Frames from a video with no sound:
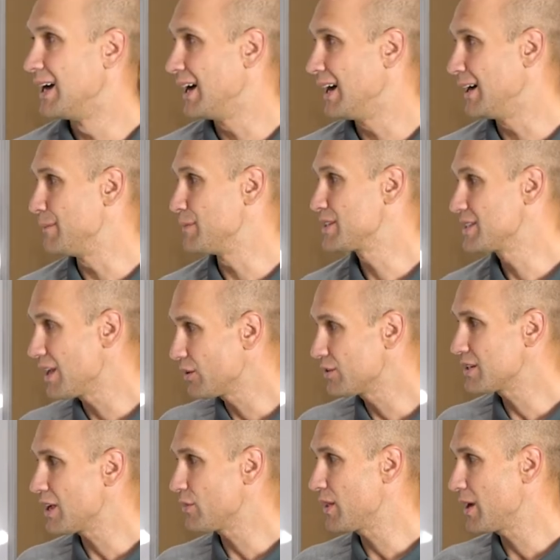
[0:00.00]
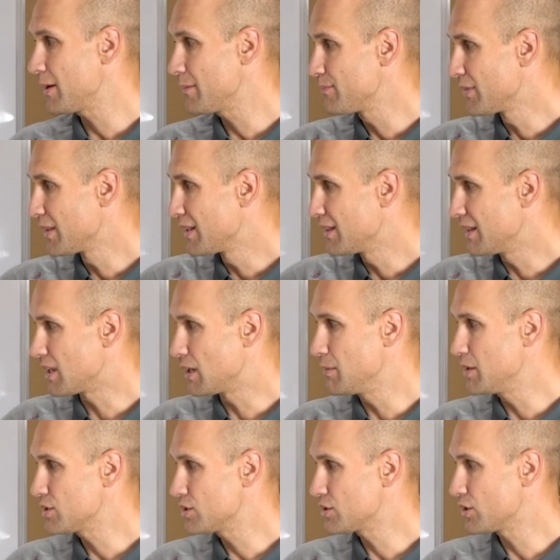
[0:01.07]
um, sellers out there the
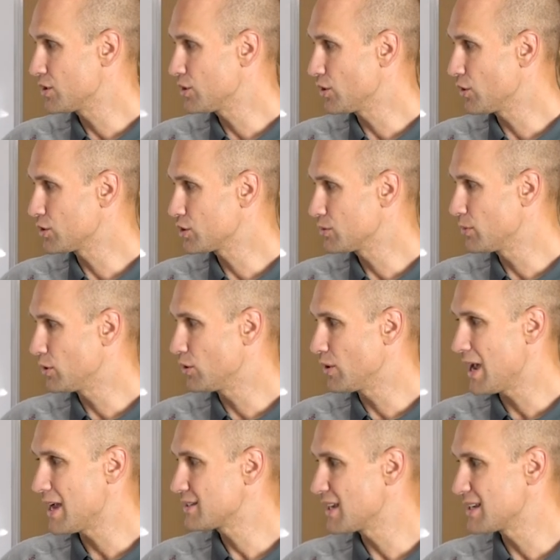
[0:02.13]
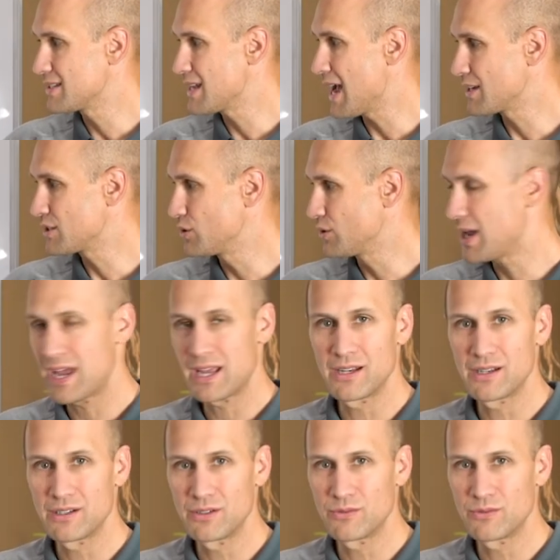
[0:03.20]
commissions are negotiable excise tax you can't